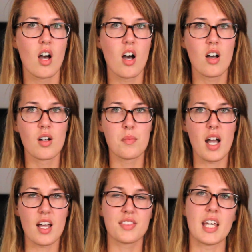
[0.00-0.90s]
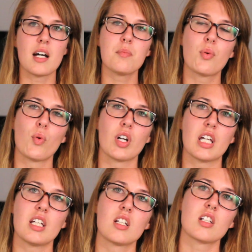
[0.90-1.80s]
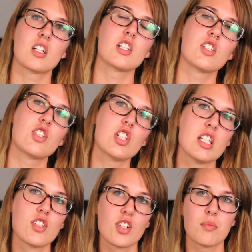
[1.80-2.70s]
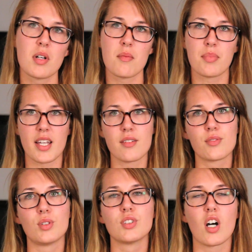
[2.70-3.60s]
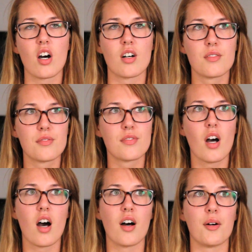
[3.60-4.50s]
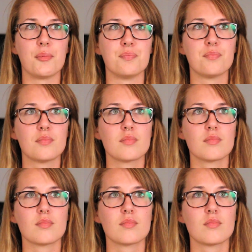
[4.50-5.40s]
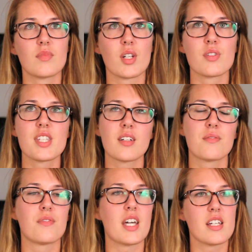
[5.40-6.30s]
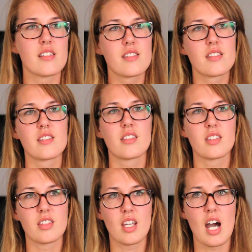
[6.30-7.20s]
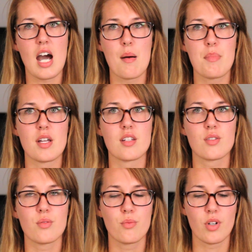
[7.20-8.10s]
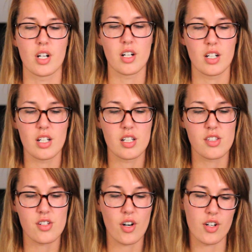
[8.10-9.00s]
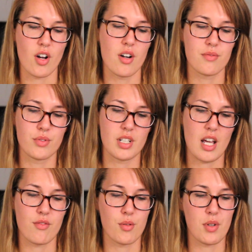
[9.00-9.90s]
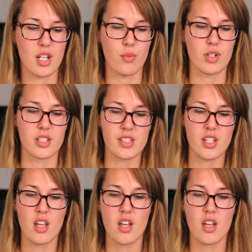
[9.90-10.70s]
At that point, because she took my blindfold off, there was like a phase that happened where it started off when everybody was,